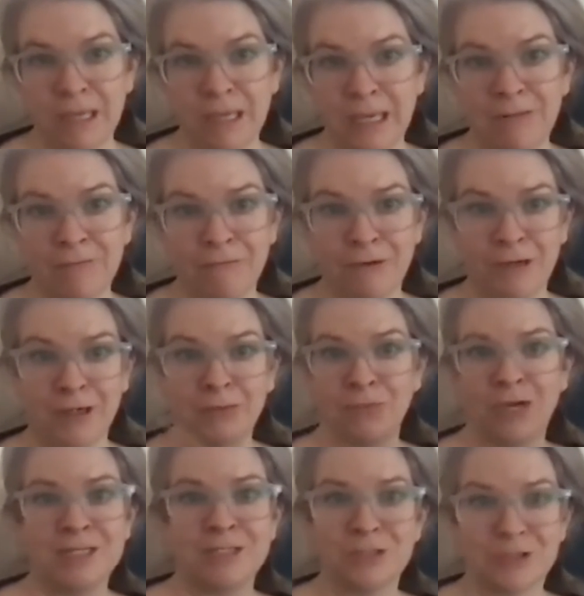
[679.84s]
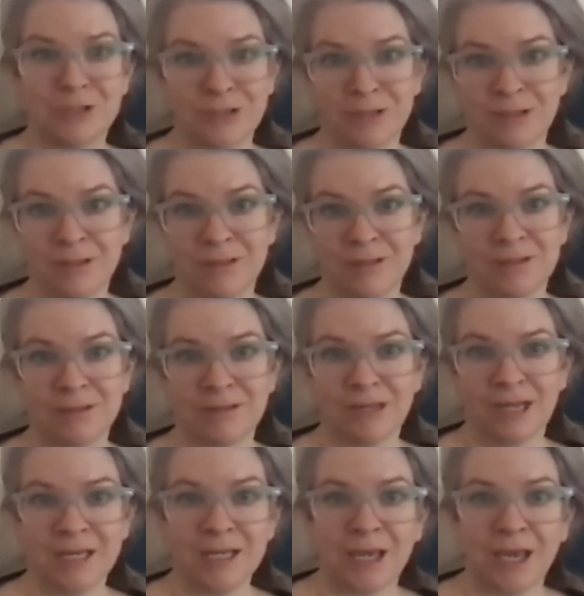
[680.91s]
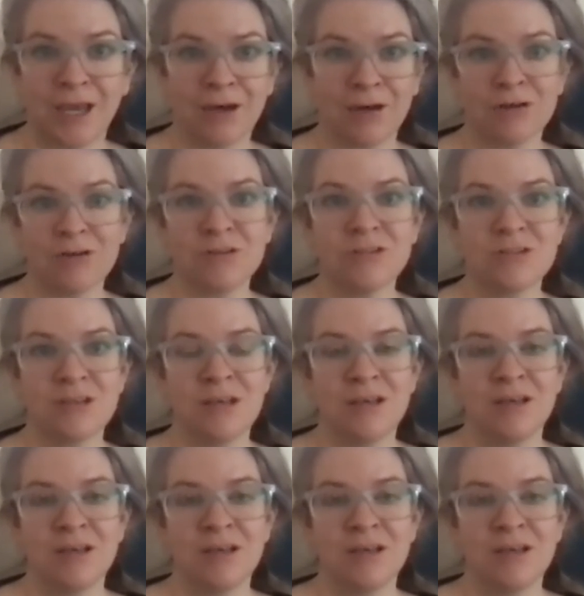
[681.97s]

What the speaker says: kind of very Western indicators